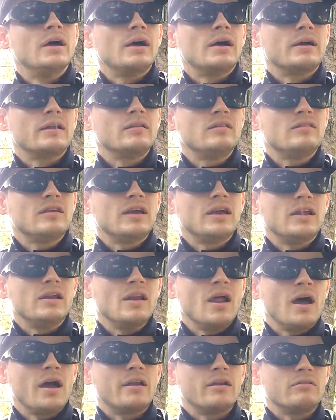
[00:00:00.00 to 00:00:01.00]
I'd say
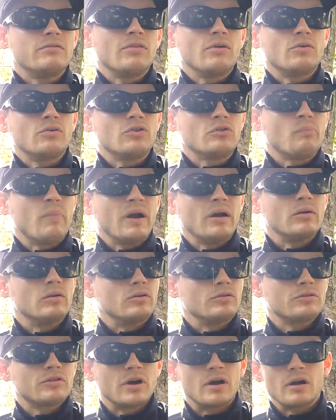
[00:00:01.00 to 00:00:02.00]
9 of those
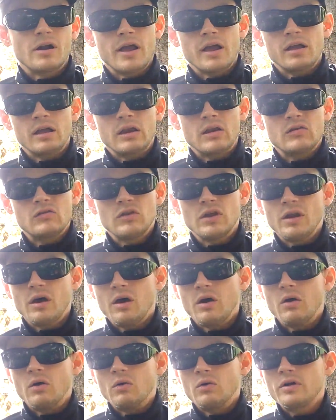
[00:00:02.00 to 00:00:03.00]
barrels are aged in
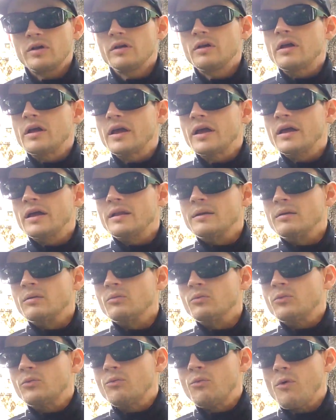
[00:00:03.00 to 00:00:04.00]
oak, and
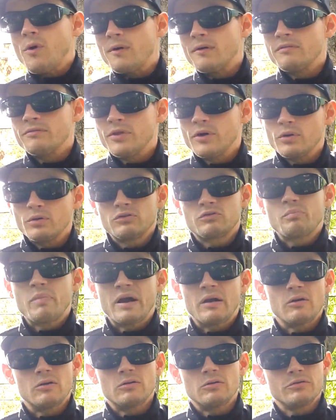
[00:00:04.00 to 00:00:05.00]
1 of those
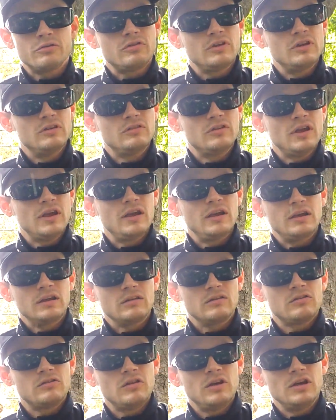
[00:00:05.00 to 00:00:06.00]
barrels is
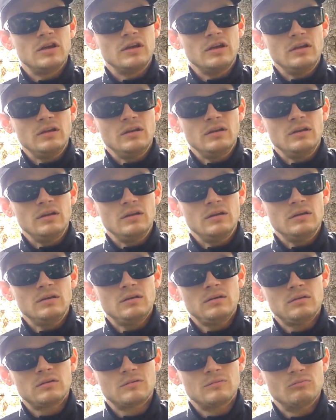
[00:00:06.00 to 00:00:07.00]
aged in
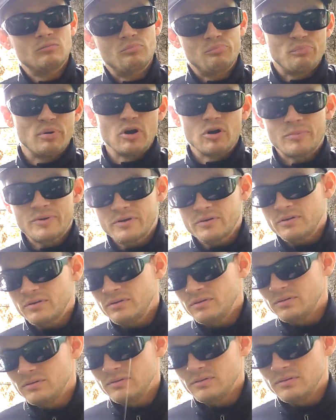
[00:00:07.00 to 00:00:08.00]
bourbon
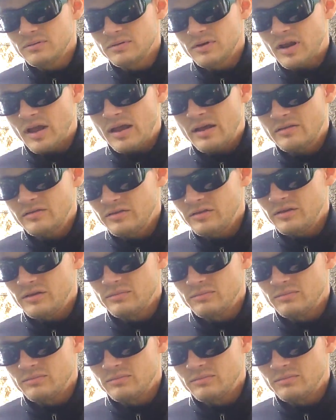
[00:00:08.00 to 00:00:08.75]
cask,